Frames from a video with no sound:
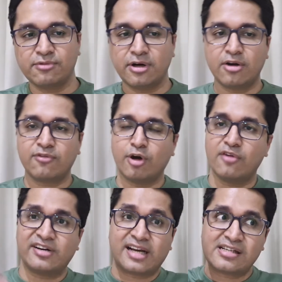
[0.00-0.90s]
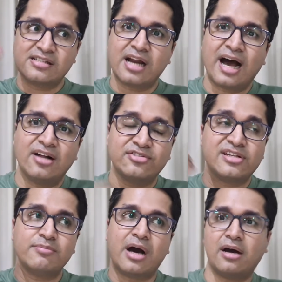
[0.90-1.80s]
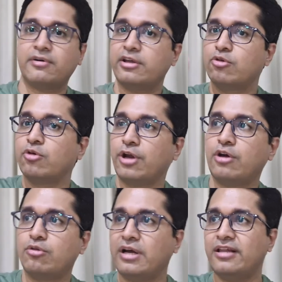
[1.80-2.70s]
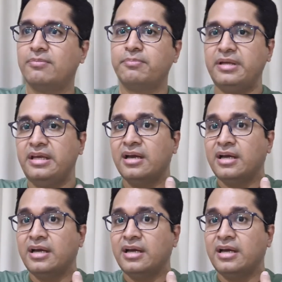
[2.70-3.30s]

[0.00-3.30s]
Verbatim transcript: world of law of attraction ask them how are you going to help me